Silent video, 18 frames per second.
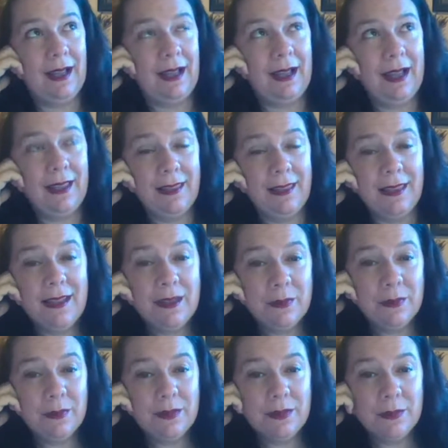I
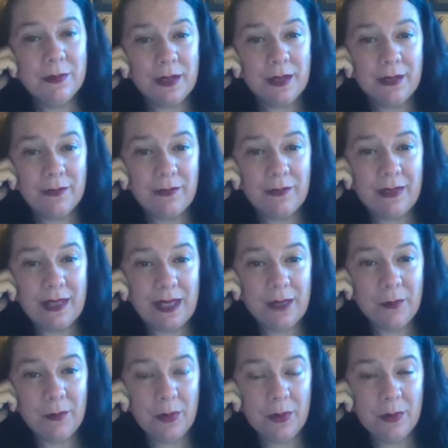think was one of
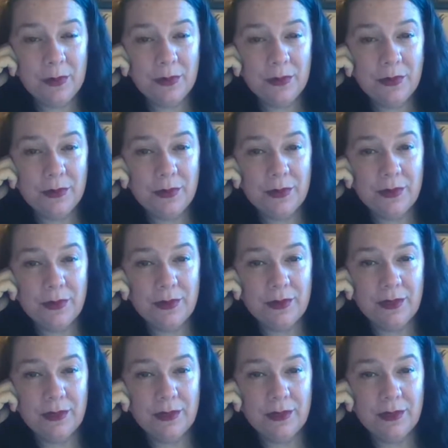the most